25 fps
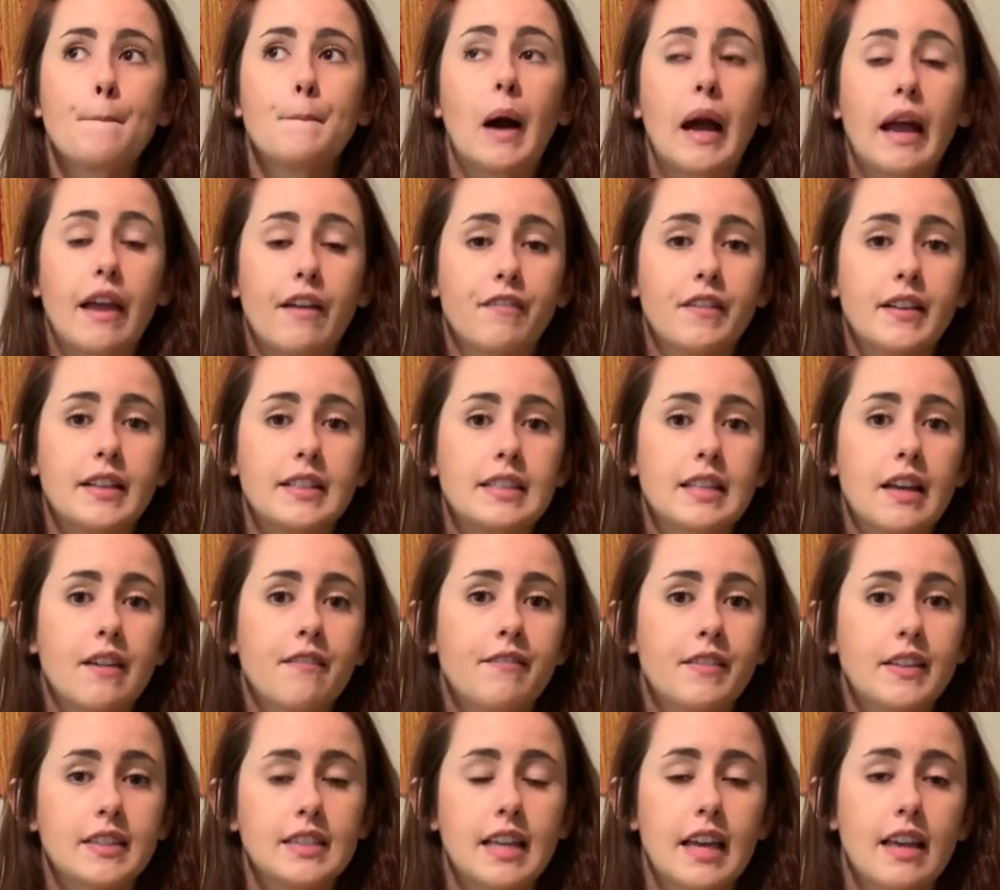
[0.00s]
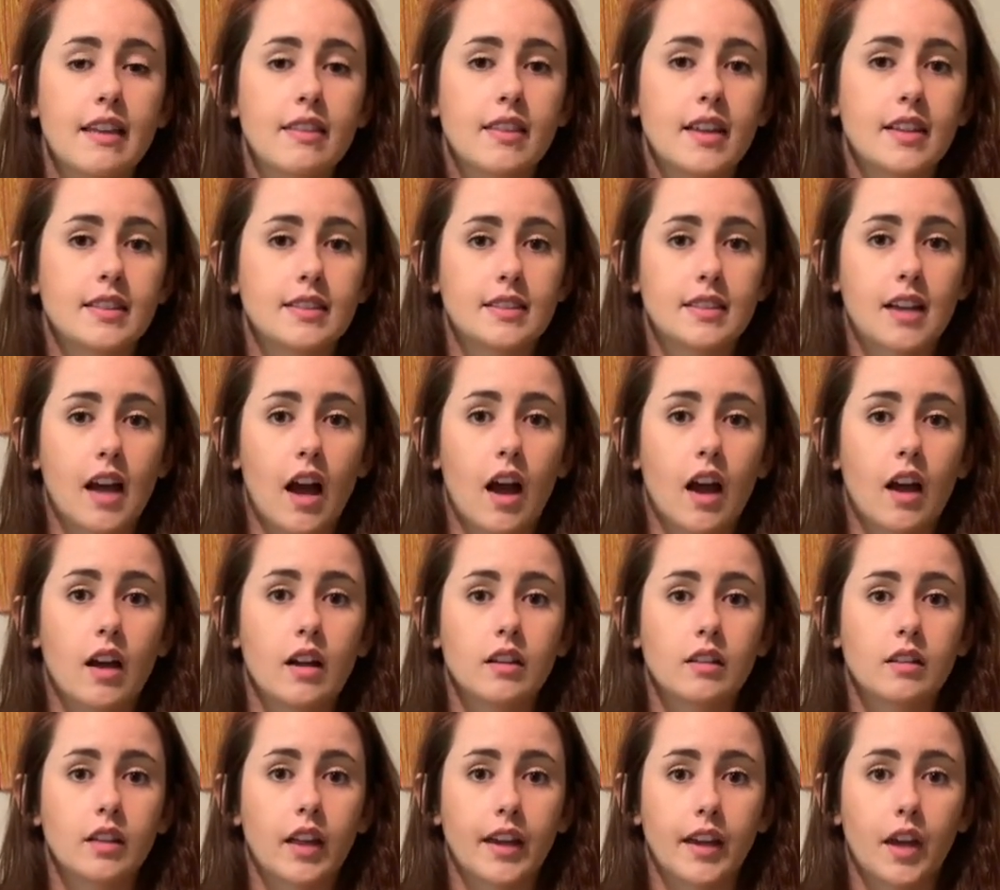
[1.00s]
but if it's a visit that's
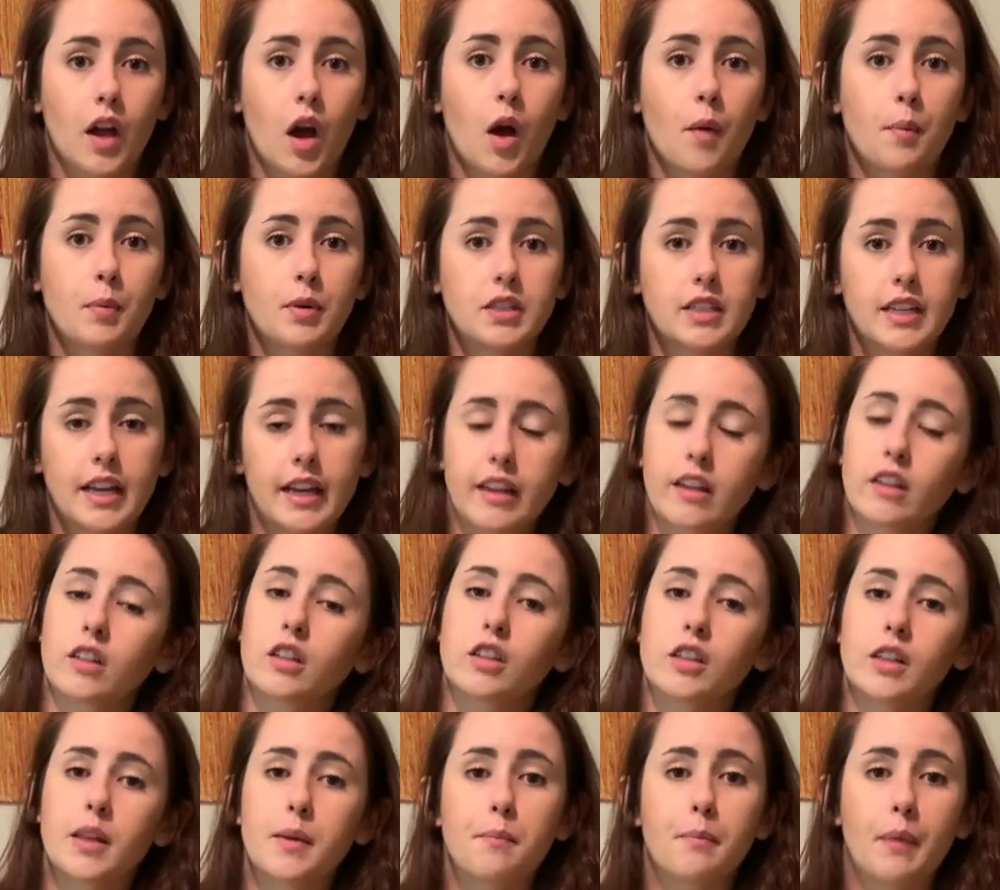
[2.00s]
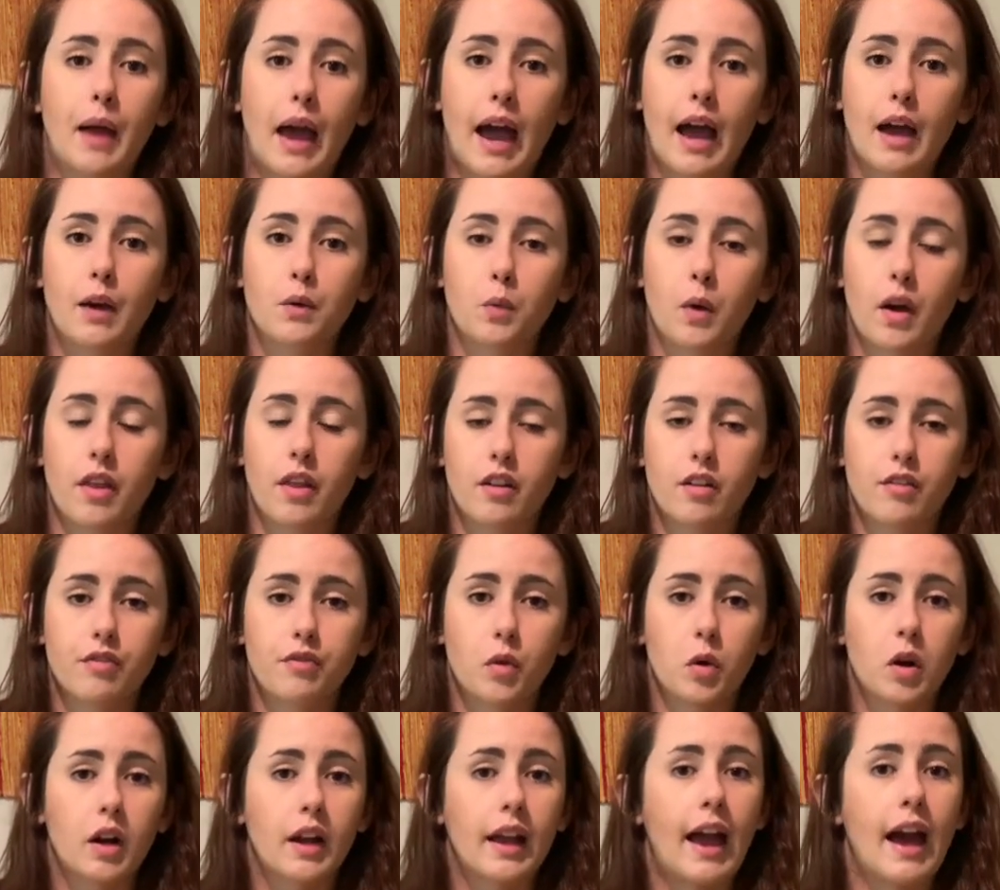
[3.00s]
got like a particularly bad weather
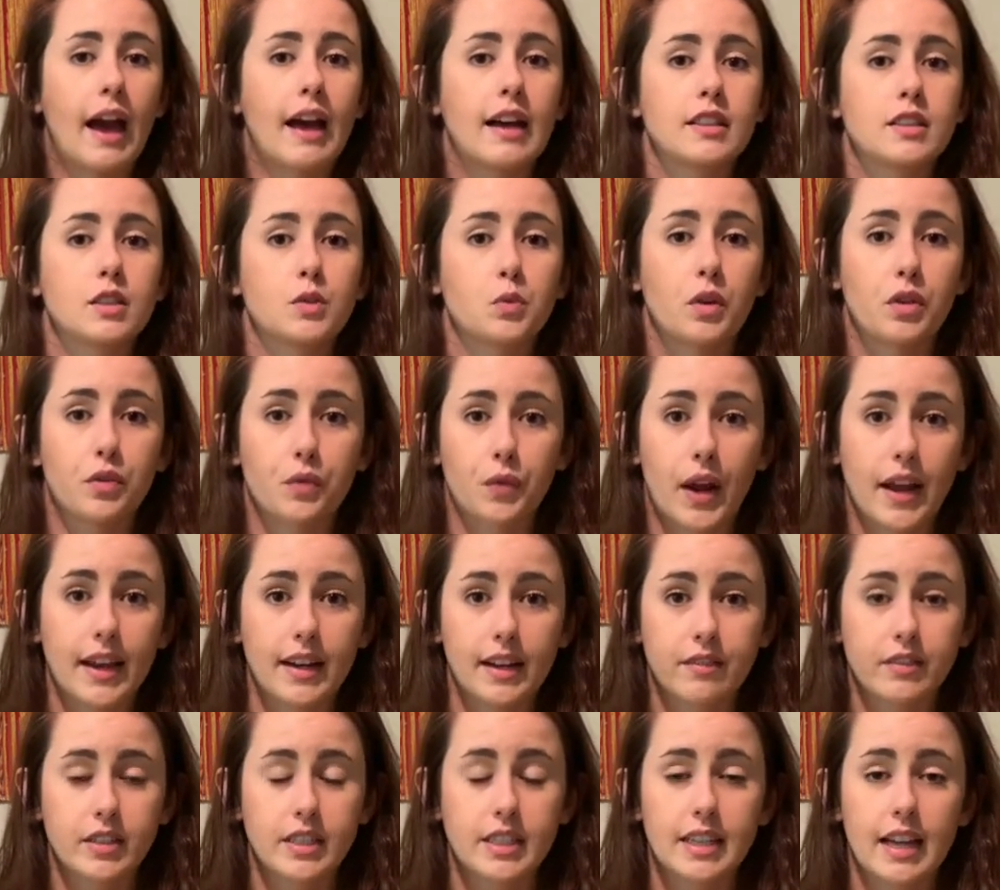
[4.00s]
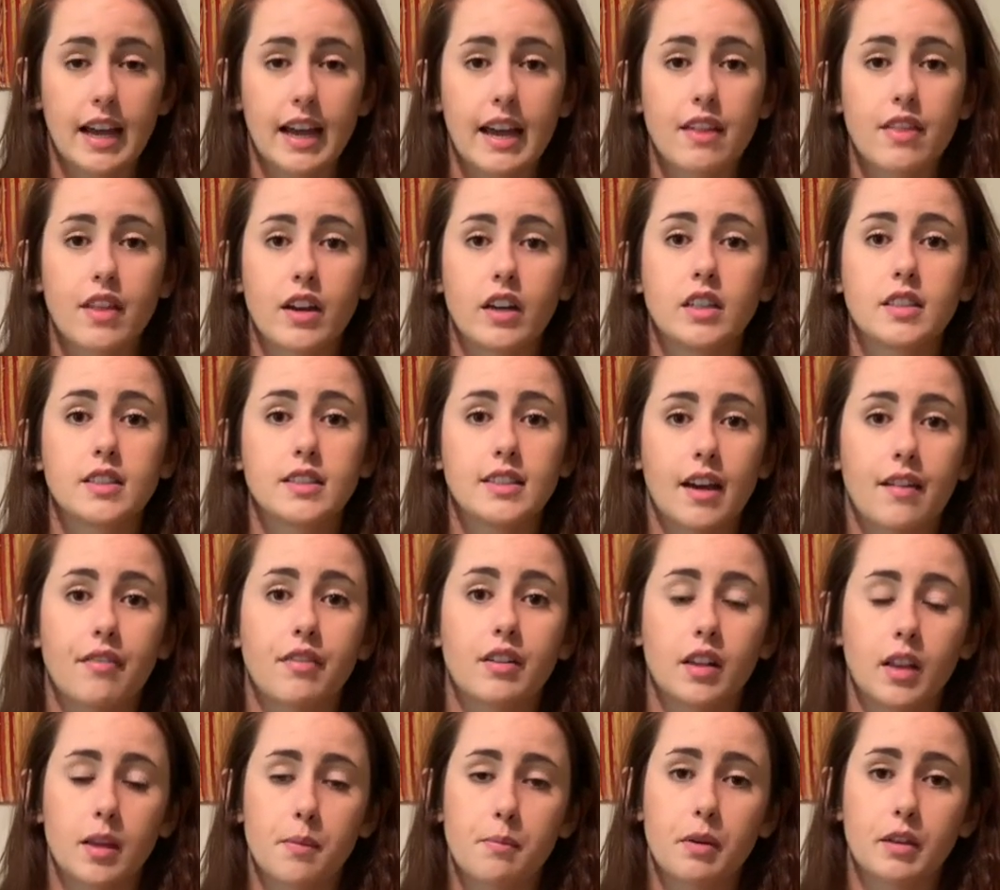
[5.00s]
forecast with rain every day, then I'll
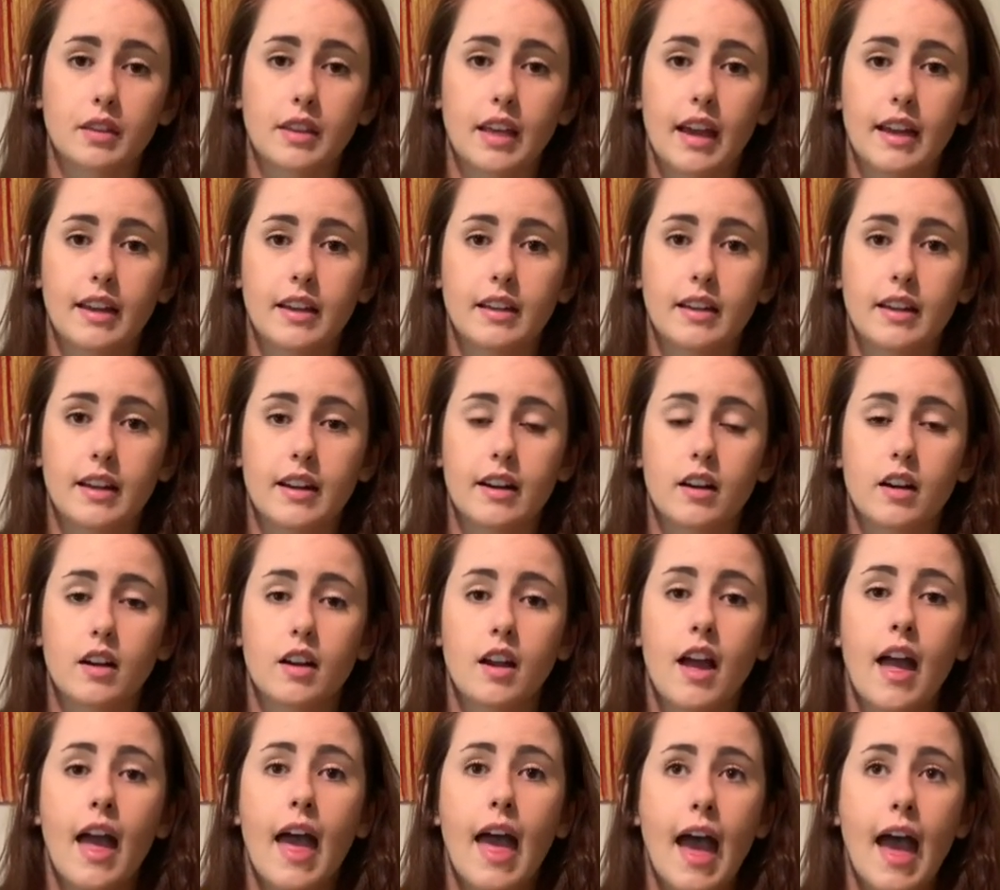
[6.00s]
definitely put that in here.